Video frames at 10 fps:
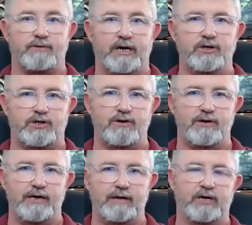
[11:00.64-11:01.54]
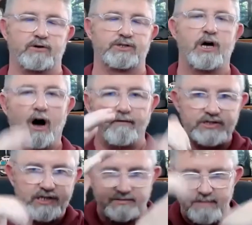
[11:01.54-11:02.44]
internally, because
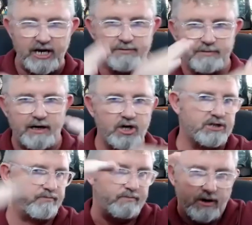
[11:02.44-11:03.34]
obviously it's management and leadership